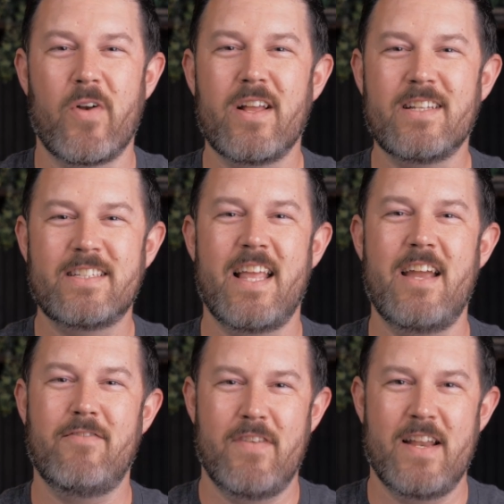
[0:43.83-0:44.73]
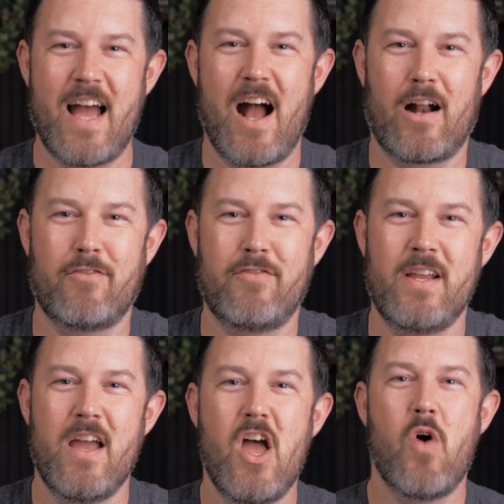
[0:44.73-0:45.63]
real estate
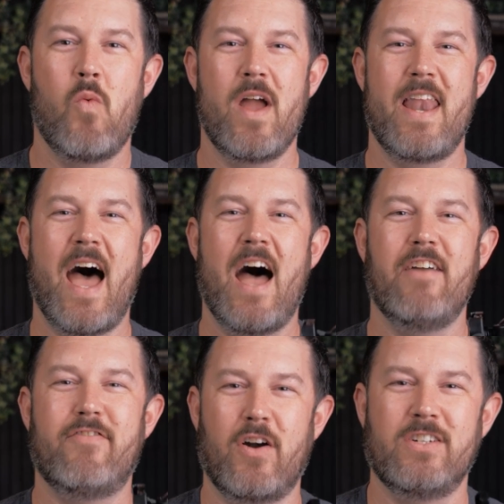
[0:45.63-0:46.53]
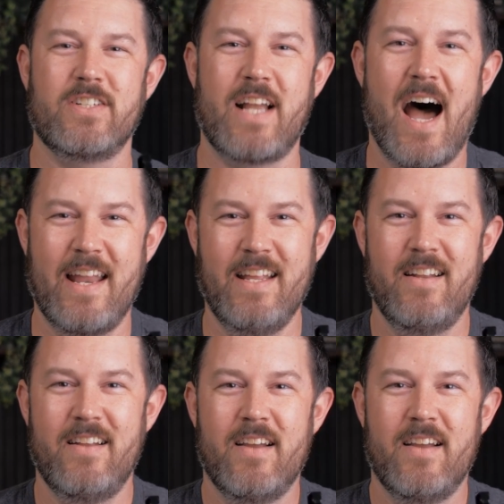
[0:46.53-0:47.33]
videography when I first got it.